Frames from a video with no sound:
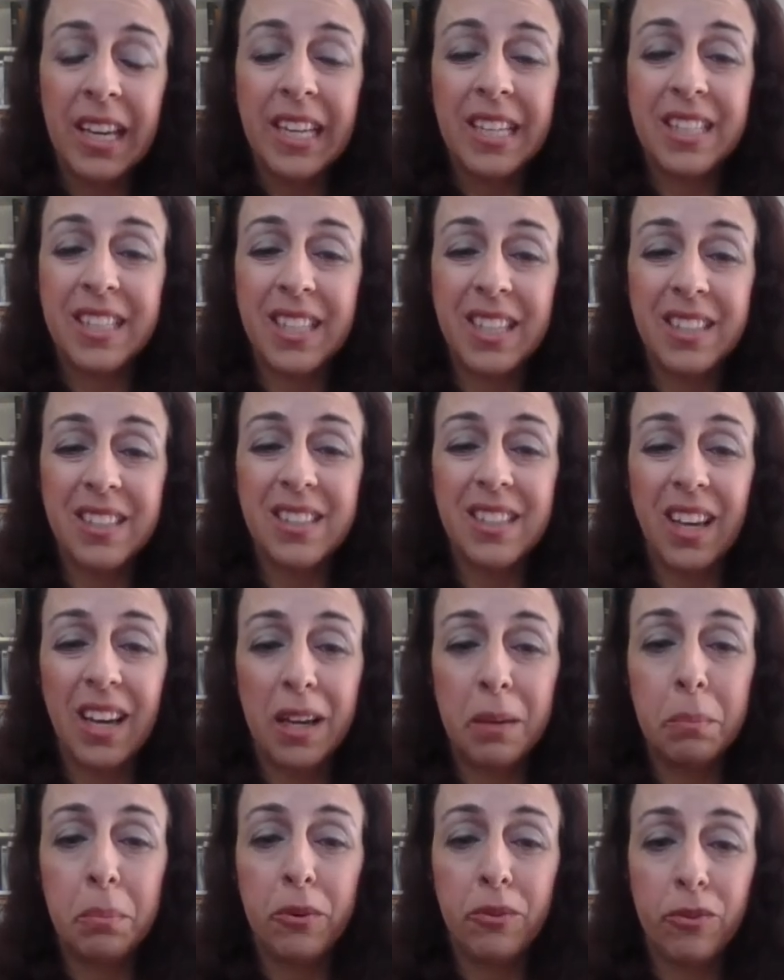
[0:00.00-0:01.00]
since
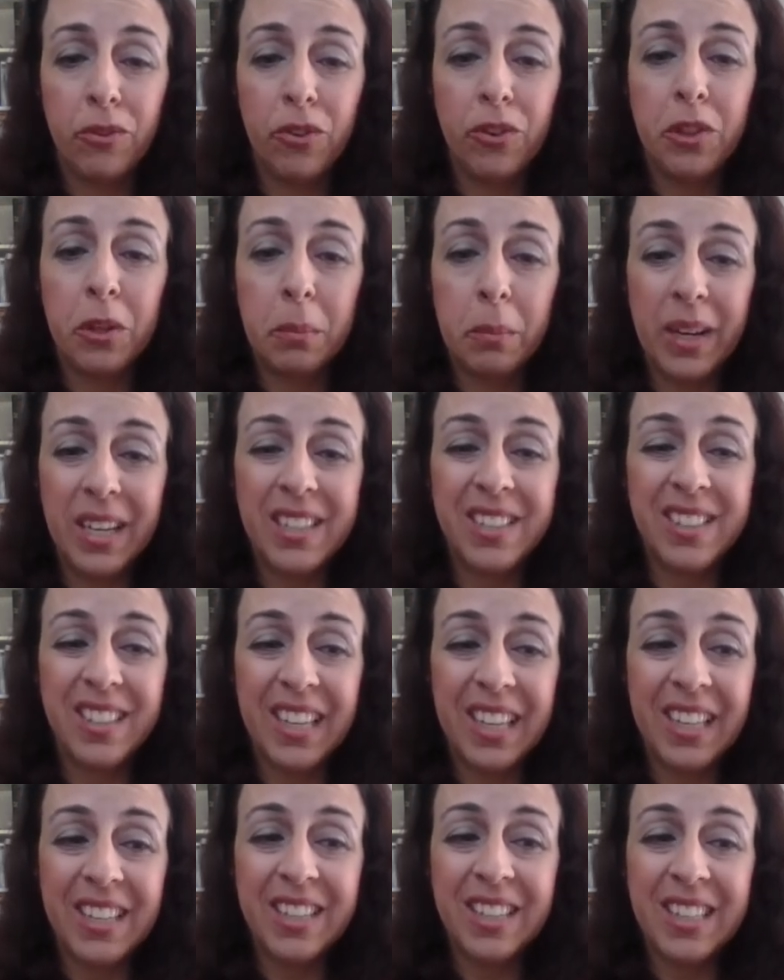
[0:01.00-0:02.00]
I prefer that my
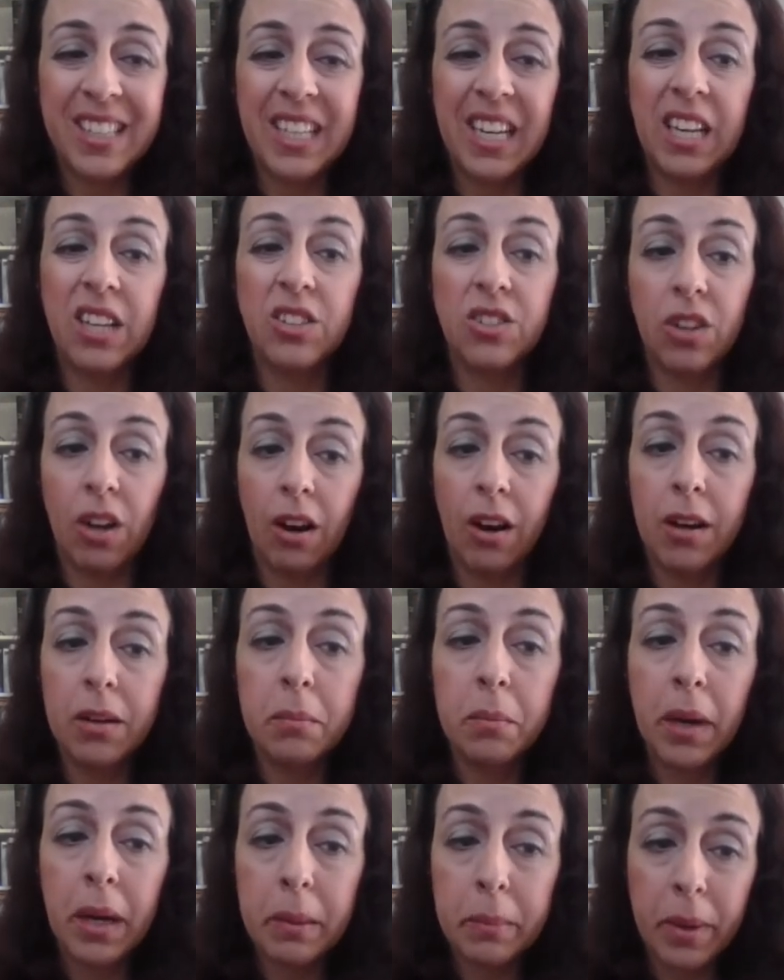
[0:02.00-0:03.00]
skin stays
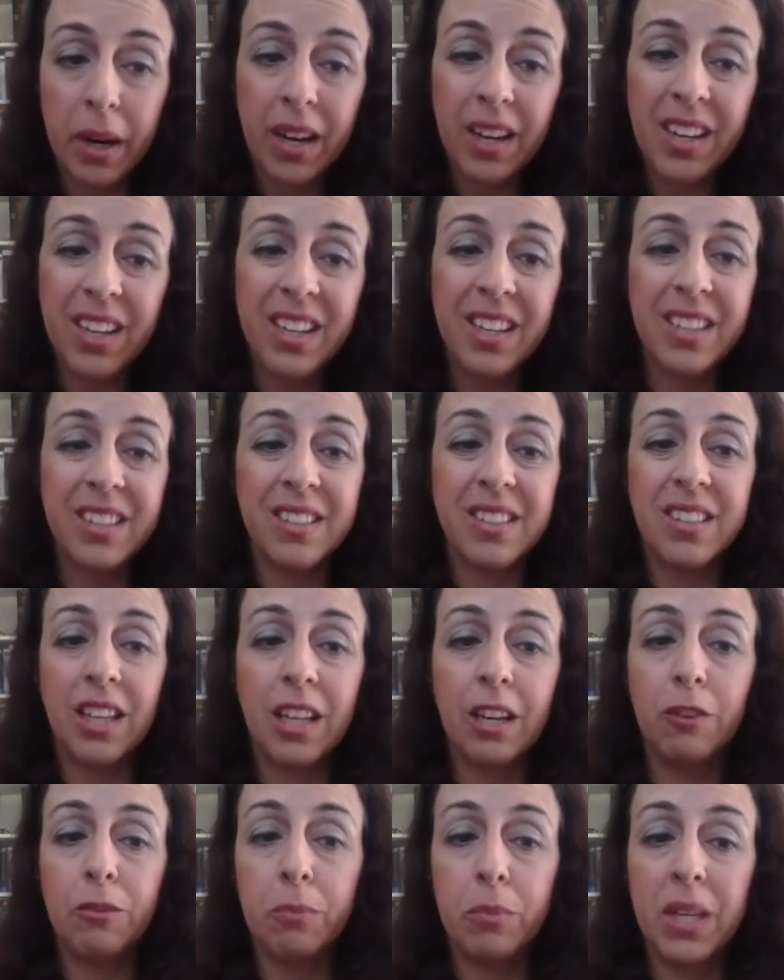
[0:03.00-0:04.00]
on my body
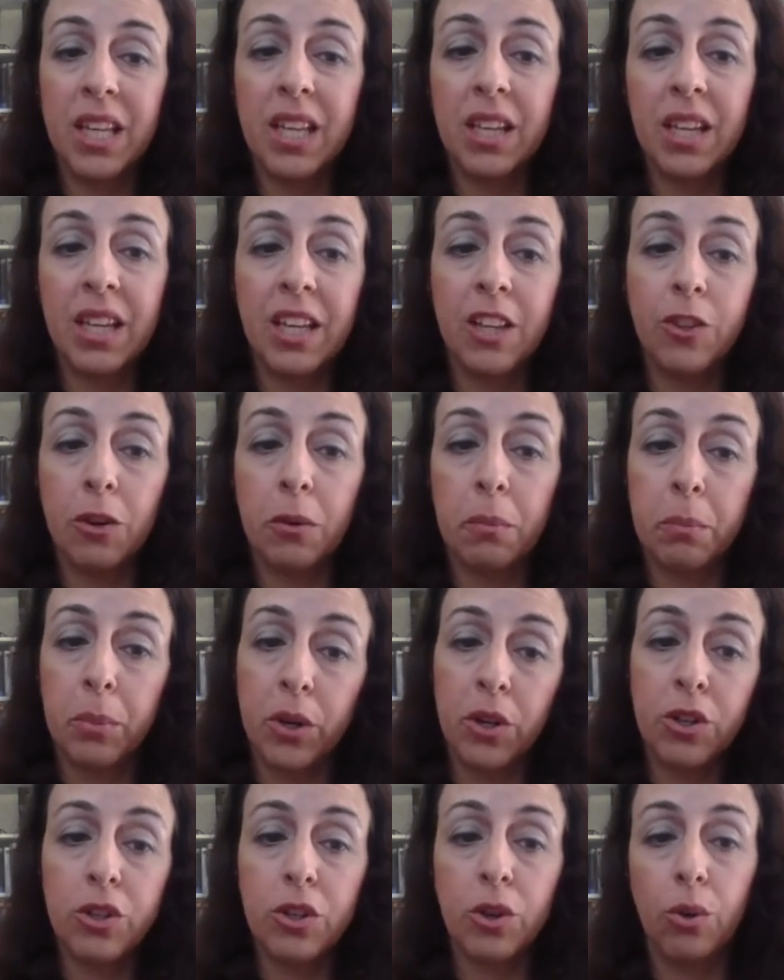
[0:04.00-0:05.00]
instead of being either
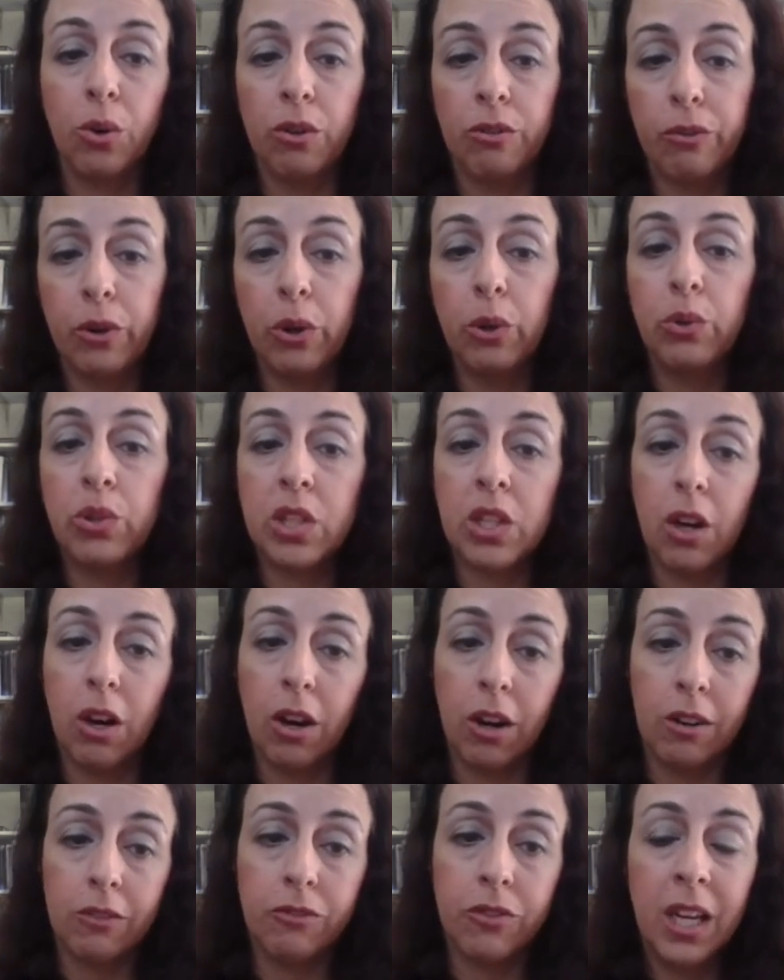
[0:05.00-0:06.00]
burned or frozen
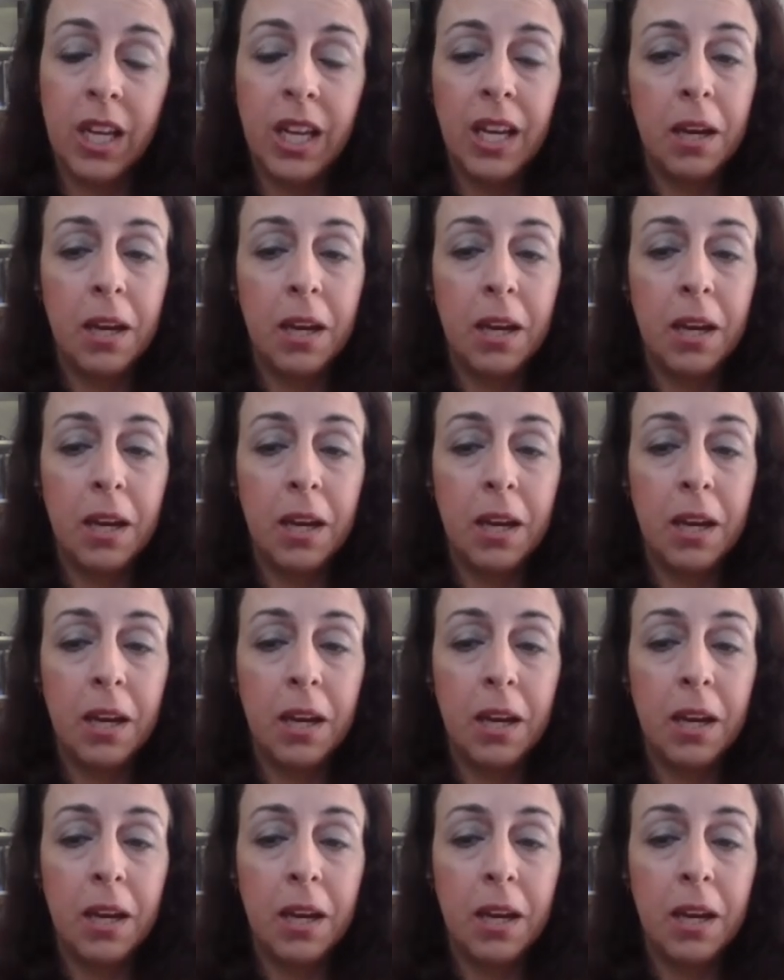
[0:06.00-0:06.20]
off.